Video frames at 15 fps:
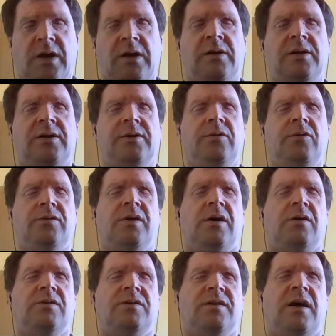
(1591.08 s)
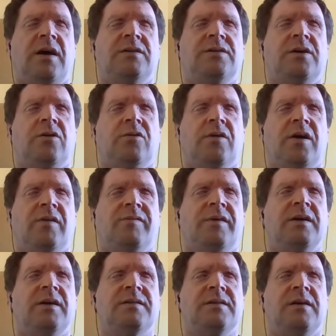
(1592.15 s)
include those tactile
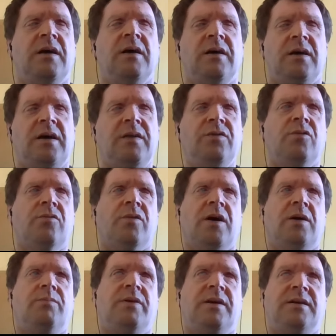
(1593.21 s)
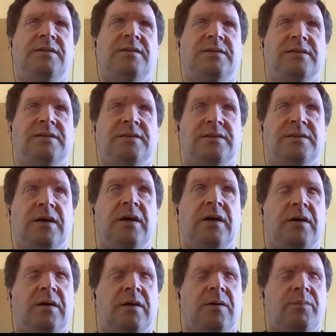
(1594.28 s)
graphics in the right places,
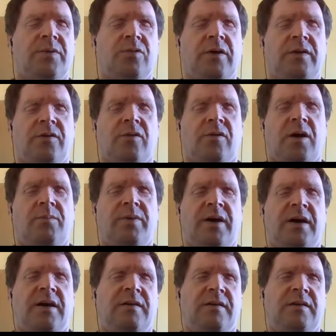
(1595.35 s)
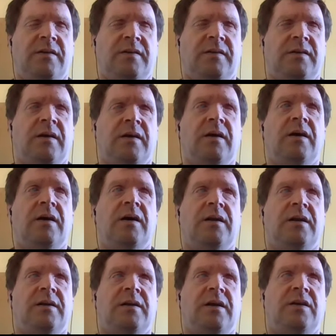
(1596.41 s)
between the right pages,
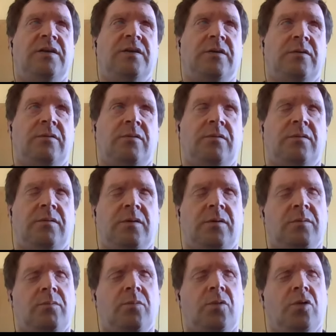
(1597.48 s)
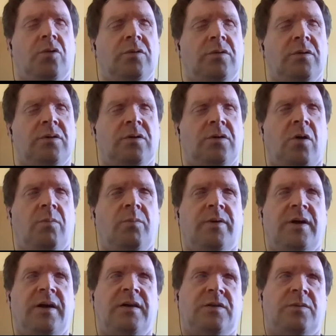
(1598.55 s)
and it leads to more
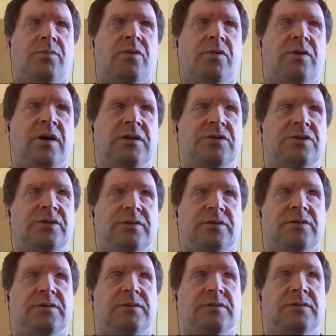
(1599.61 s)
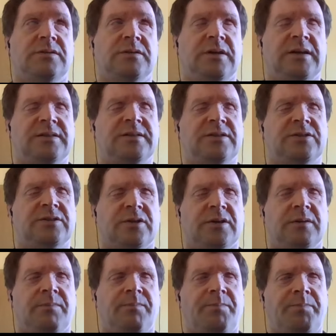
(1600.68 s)
complex production,
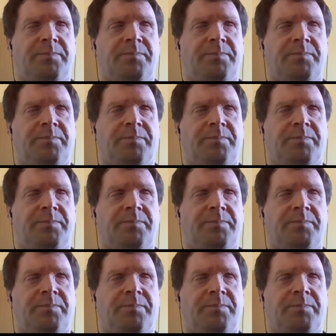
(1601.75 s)
etc.